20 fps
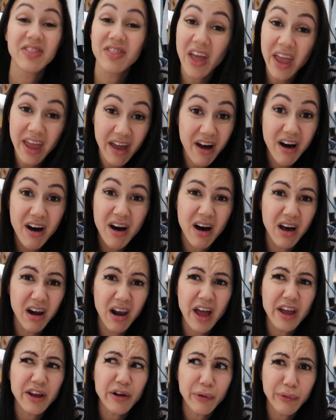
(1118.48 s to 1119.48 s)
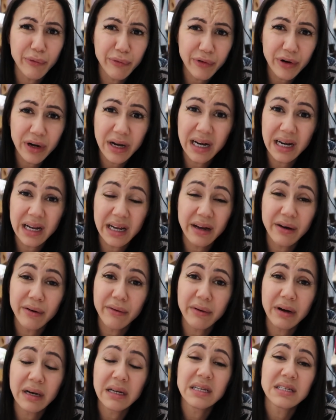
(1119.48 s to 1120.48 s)
they are like really,
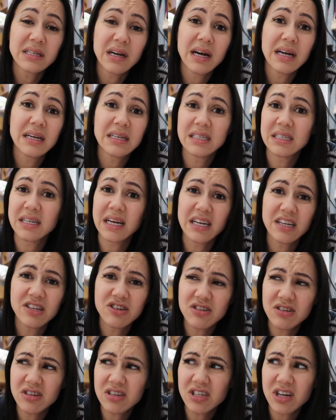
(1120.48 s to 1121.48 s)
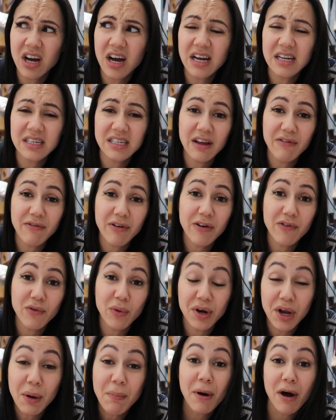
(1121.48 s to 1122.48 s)
really tired today. It's just a tired day for
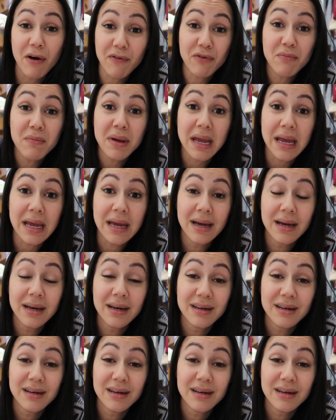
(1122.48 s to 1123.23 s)
everyone, apart from me.